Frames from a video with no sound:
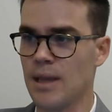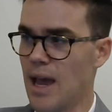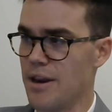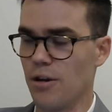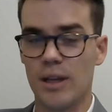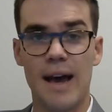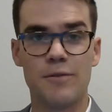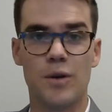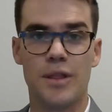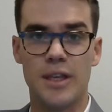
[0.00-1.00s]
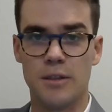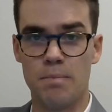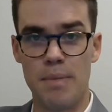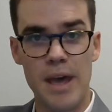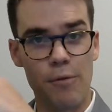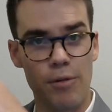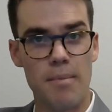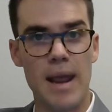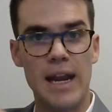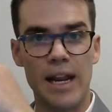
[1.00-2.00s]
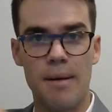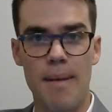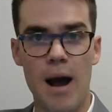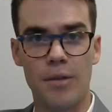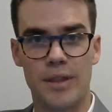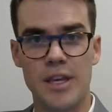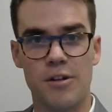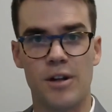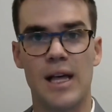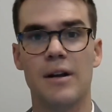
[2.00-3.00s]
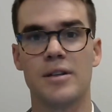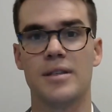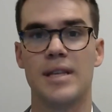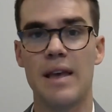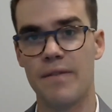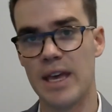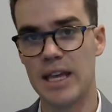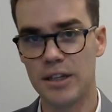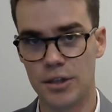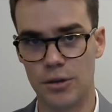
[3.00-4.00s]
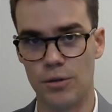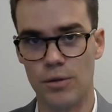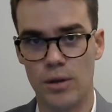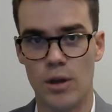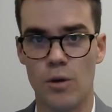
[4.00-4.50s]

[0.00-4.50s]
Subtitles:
And you're left with this big remaining amount that you're allowed to save into